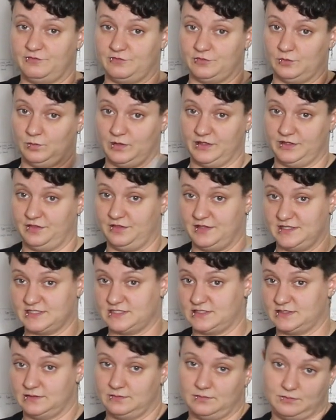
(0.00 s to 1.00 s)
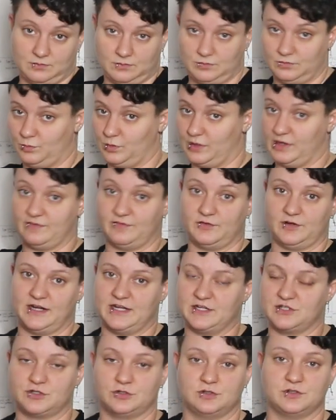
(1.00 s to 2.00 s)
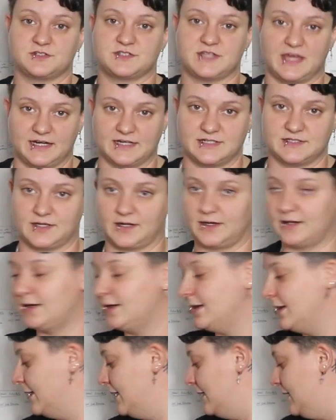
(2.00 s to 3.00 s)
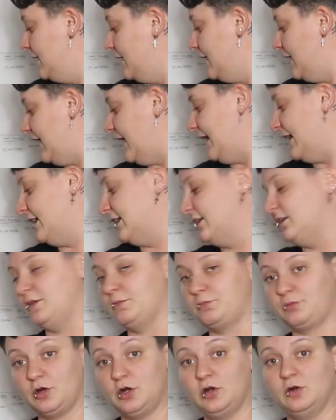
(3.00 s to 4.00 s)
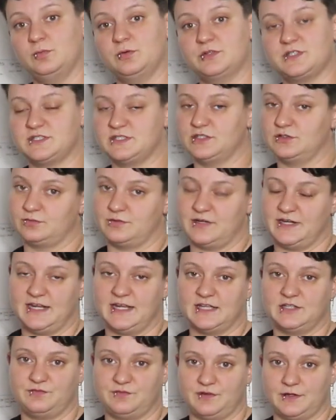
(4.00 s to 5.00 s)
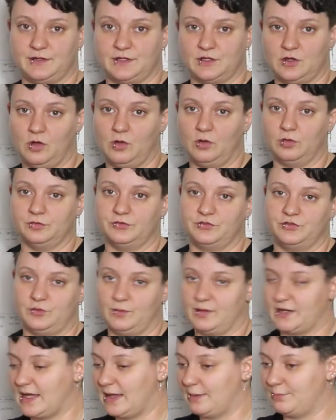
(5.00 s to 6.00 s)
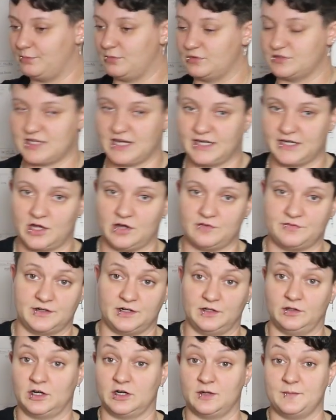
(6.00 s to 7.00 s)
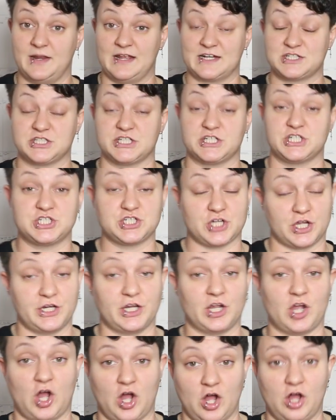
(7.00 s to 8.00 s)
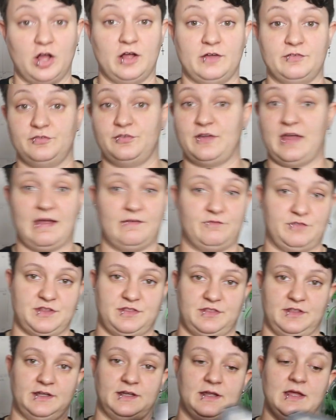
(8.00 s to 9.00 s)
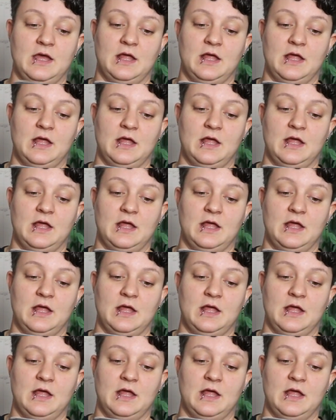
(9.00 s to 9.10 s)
for what this, whatever internal settings are. And the probe was still reading as very cold, so it kept setting off an alarm and actually shutting off everything.